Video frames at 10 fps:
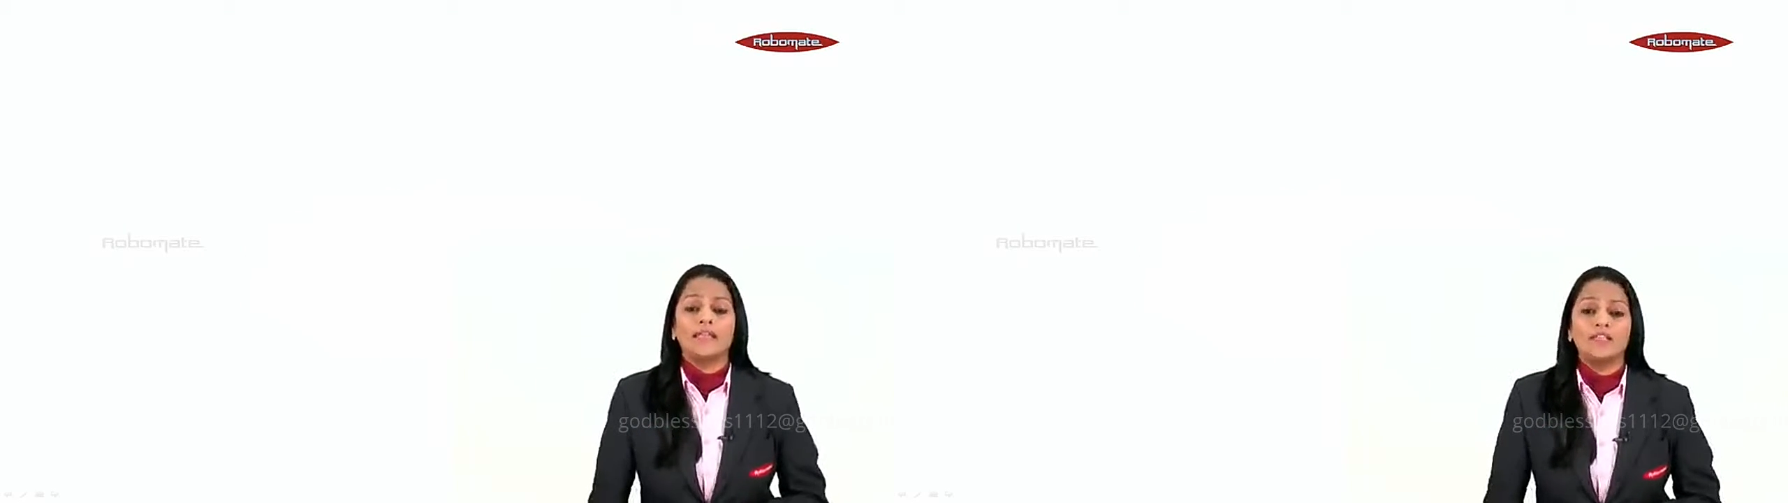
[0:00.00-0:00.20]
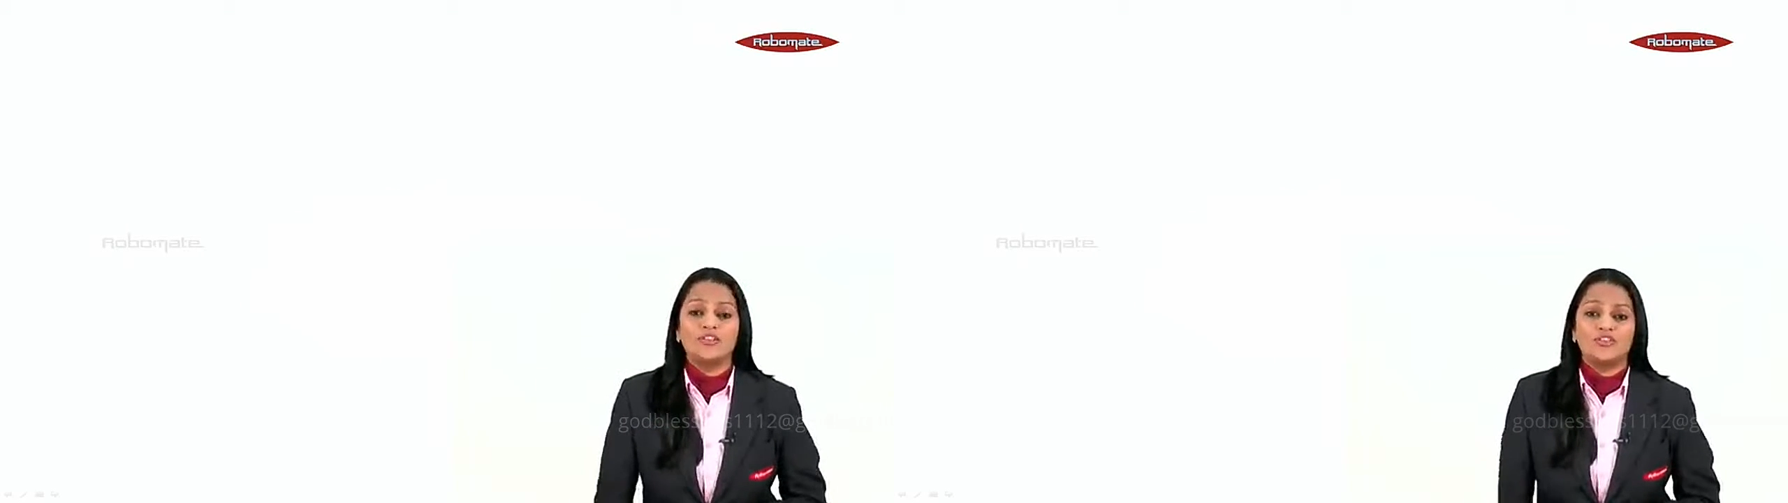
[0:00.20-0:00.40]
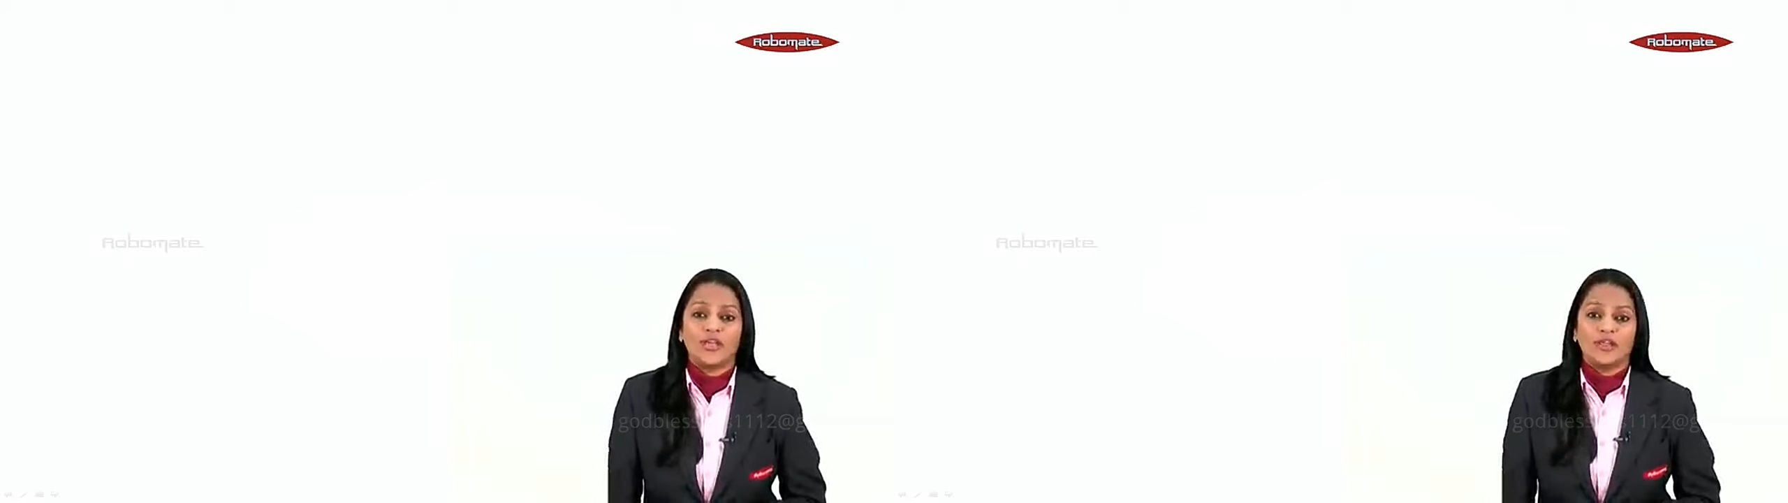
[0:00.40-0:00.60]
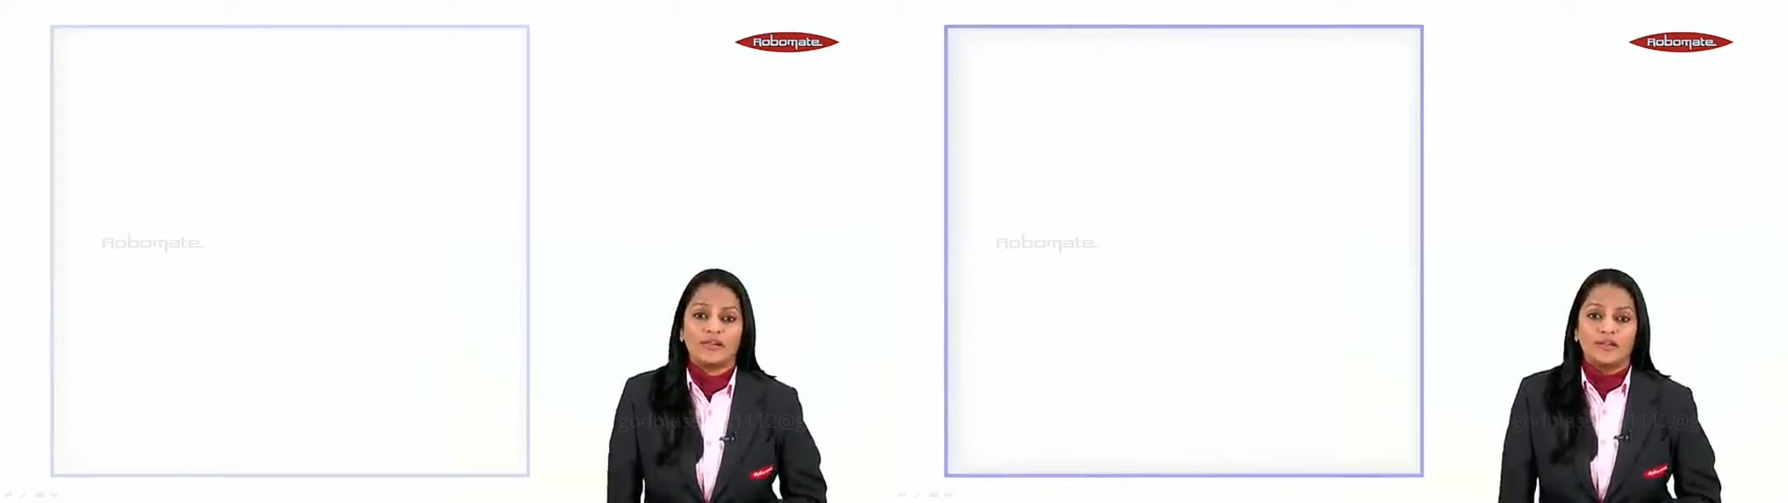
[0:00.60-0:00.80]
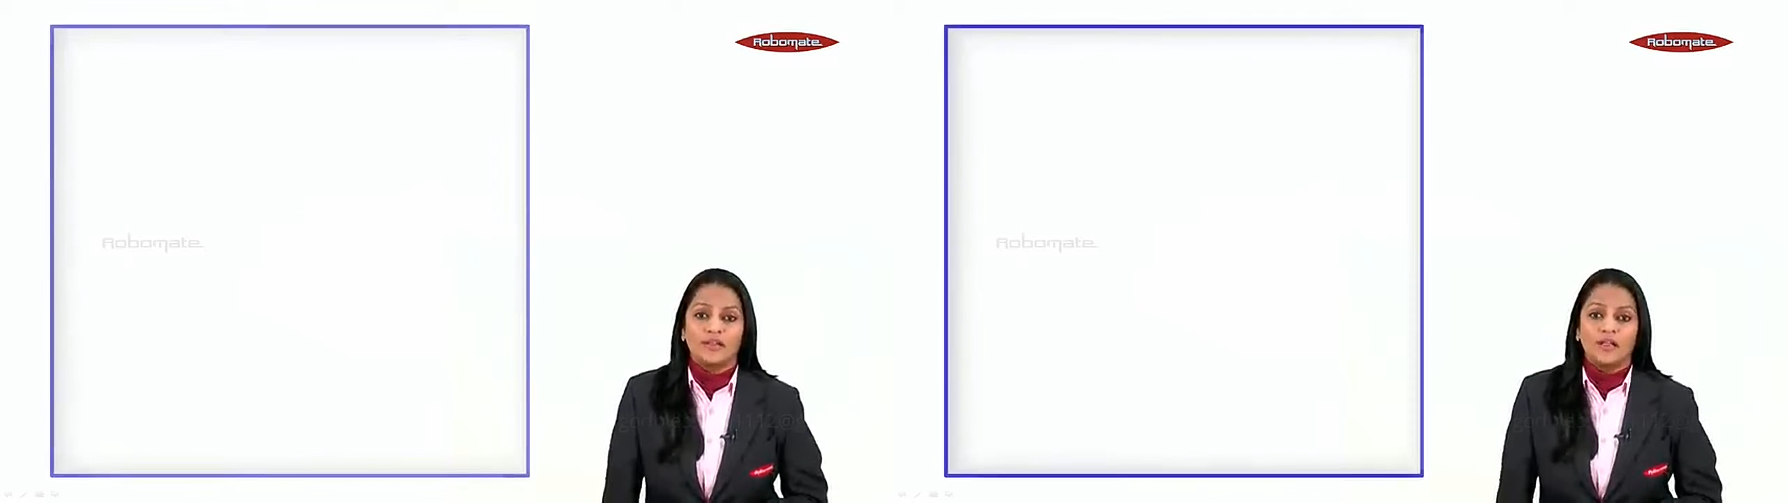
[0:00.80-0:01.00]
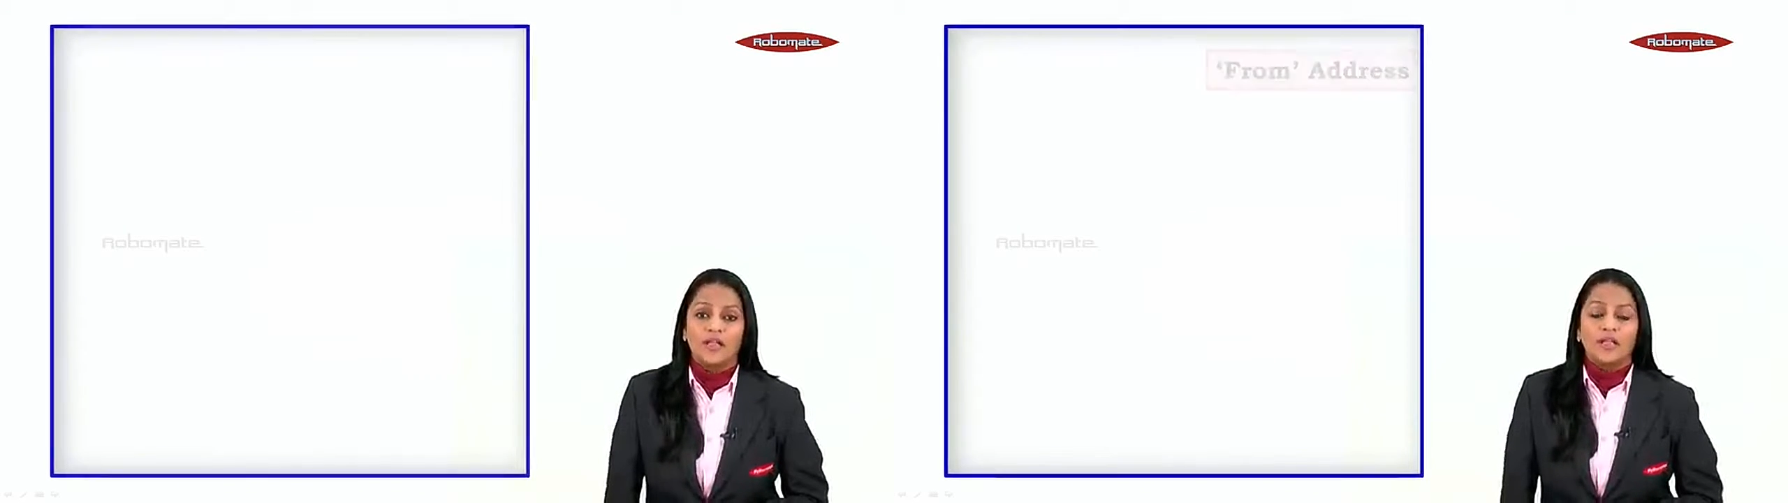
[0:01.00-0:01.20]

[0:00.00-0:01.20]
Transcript: in general.